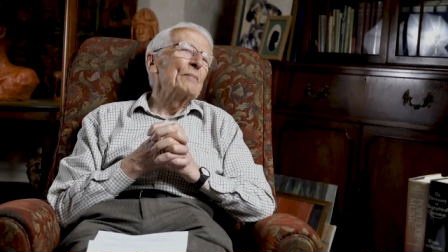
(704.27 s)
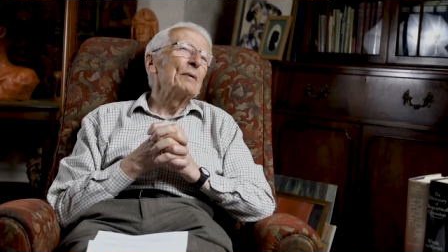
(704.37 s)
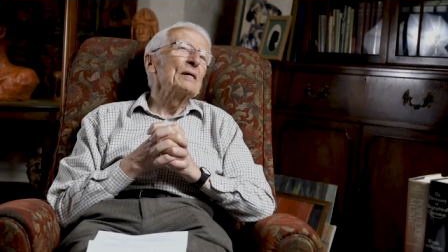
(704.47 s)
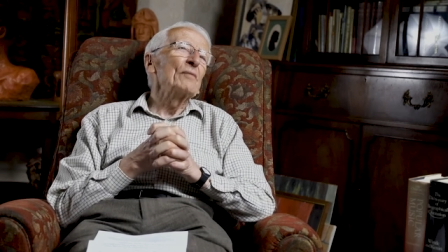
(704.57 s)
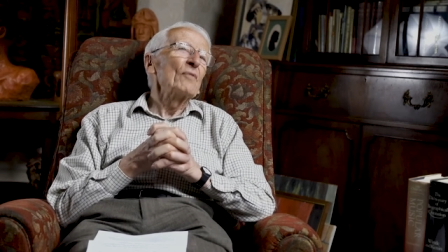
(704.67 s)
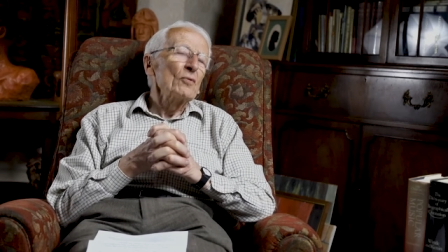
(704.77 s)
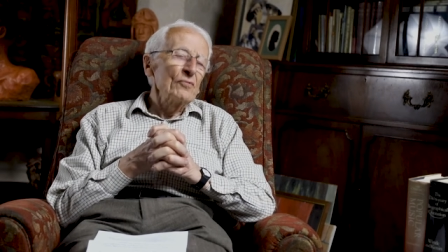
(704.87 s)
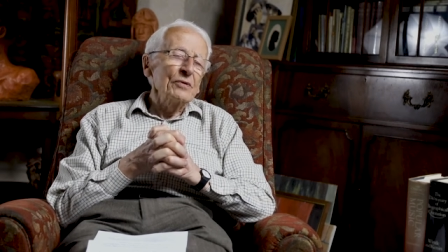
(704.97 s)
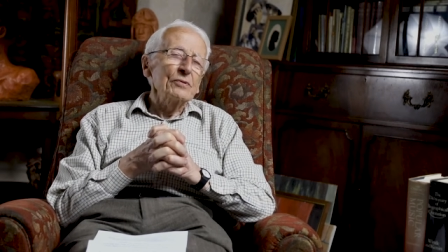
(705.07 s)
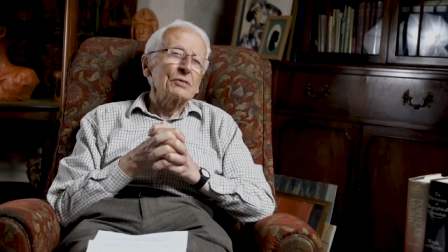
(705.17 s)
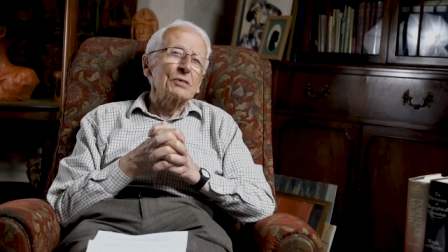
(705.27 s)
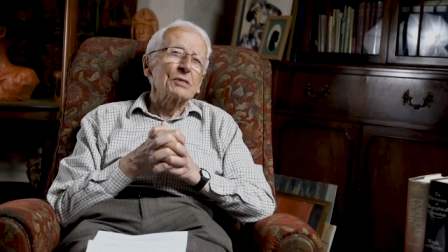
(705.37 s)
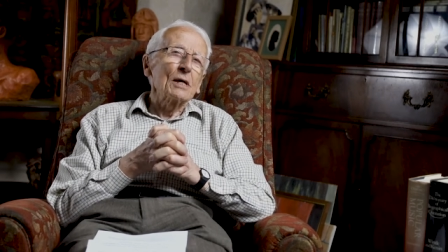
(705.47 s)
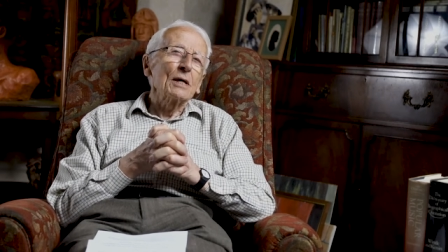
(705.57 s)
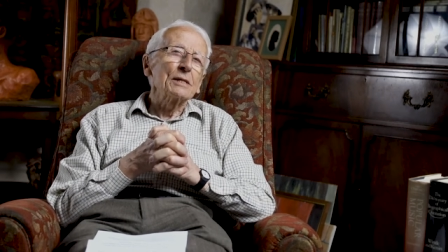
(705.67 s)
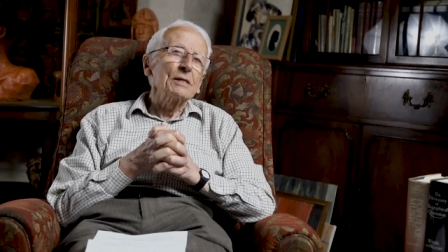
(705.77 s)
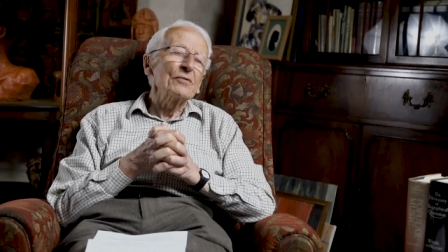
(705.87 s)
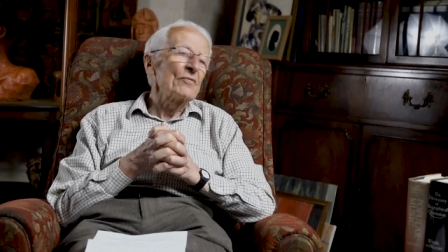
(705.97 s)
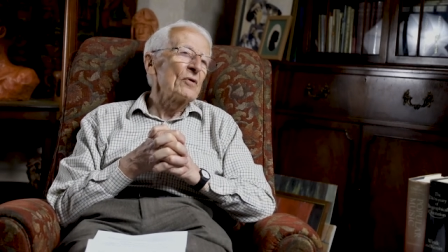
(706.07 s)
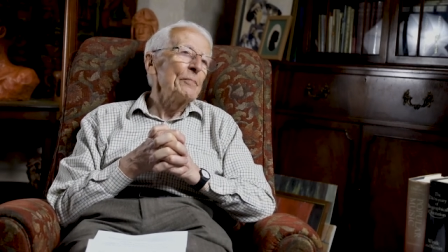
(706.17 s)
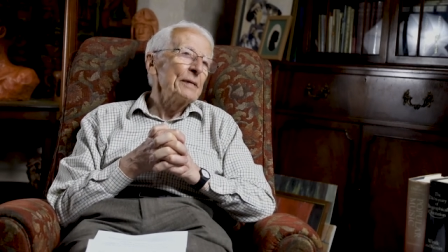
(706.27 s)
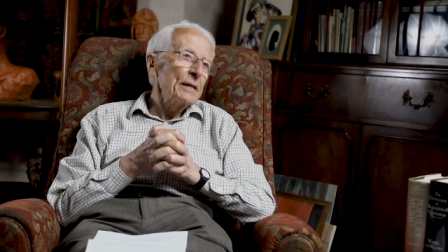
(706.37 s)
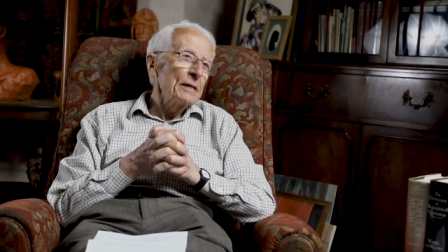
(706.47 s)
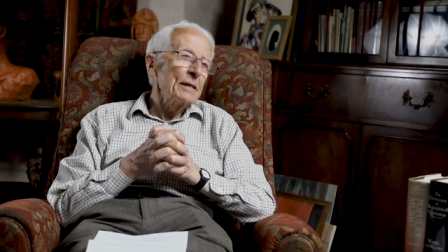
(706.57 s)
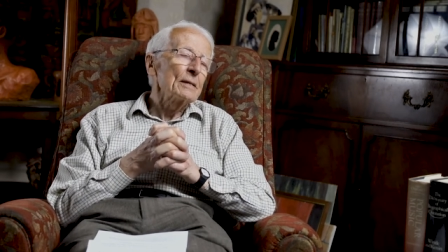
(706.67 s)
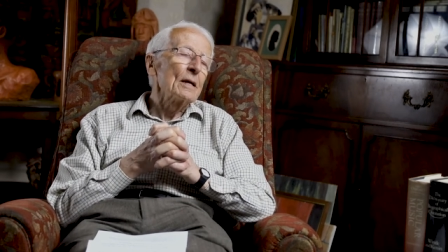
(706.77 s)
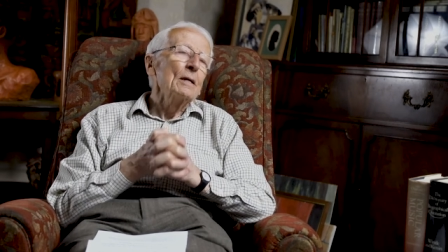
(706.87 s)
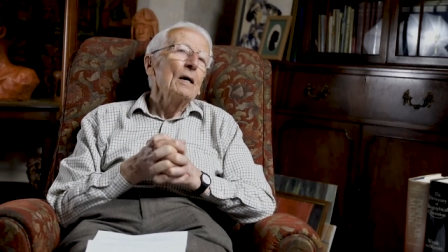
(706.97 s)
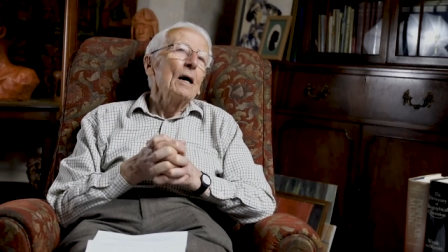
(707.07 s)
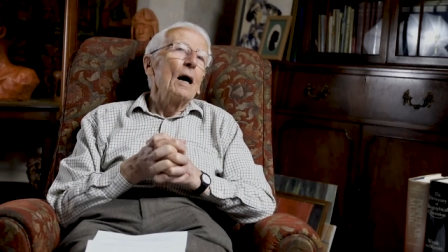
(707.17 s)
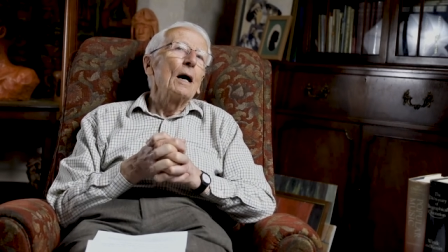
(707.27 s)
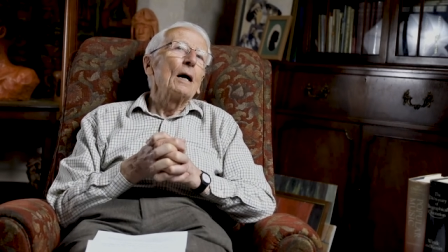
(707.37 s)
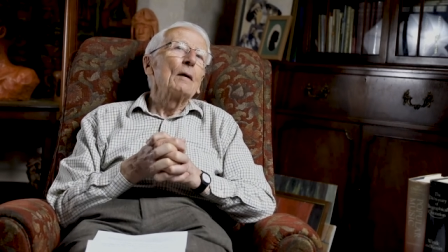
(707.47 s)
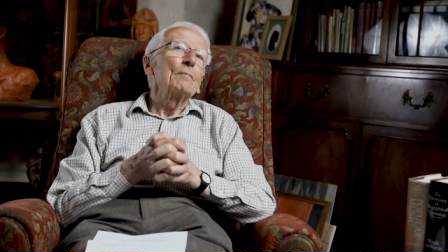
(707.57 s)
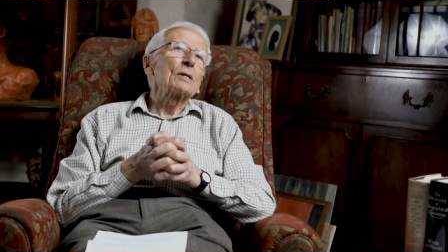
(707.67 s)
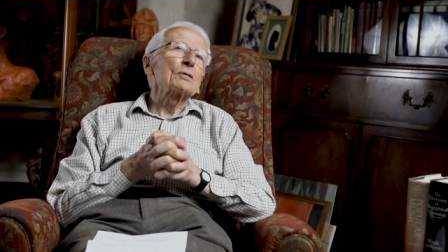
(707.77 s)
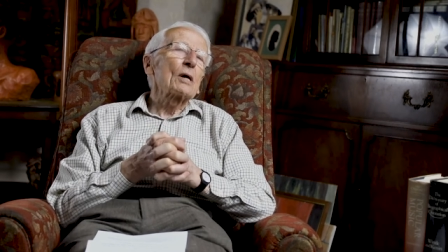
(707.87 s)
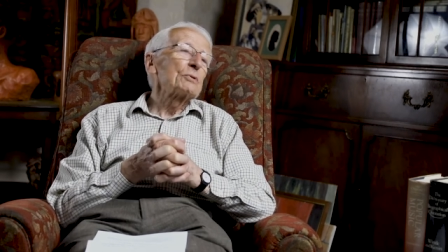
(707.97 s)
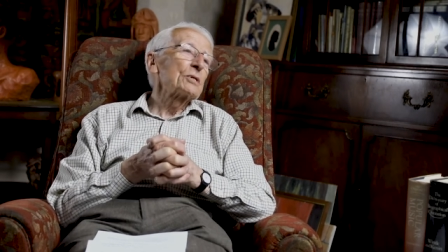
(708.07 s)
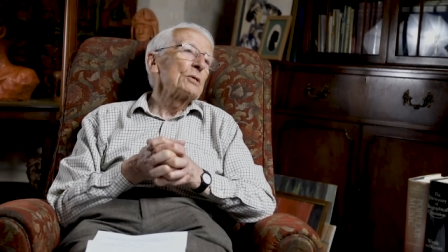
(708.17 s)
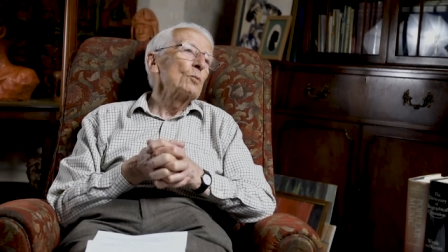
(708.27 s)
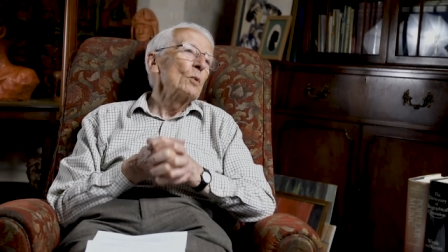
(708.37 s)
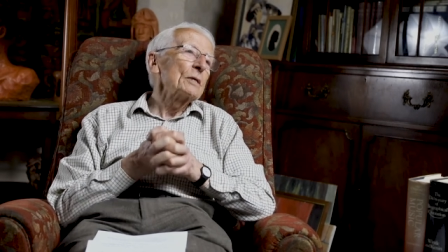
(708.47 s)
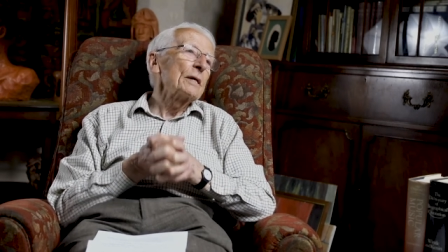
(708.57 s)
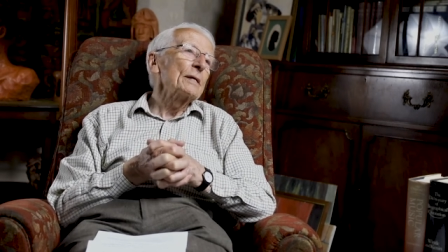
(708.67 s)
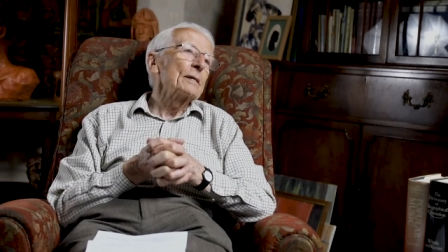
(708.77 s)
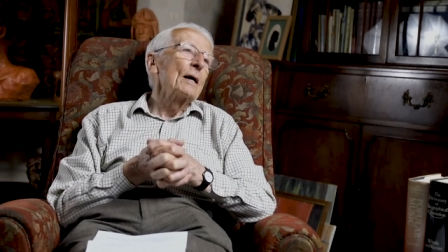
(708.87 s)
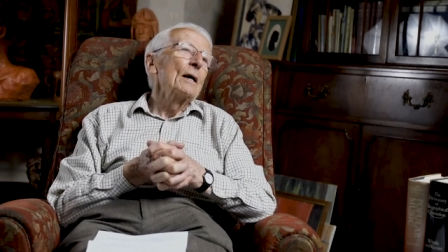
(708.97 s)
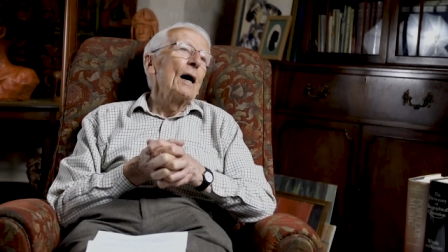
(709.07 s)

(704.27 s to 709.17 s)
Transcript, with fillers: being involved in the society at the very beginning um, because I'm still working.